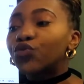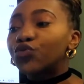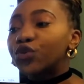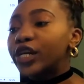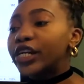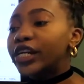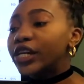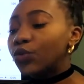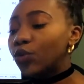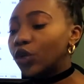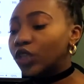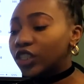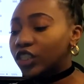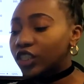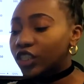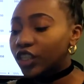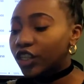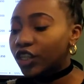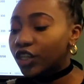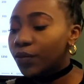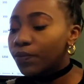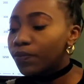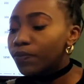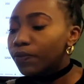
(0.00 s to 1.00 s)
really want
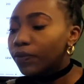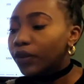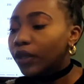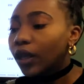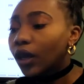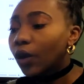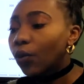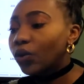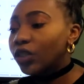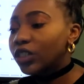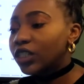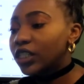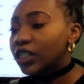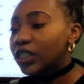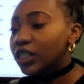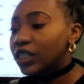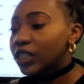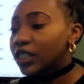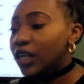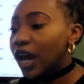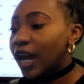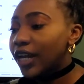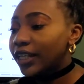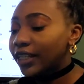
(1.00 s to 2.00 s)
to
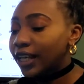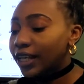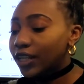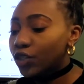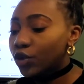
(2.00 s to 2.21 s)
decide that.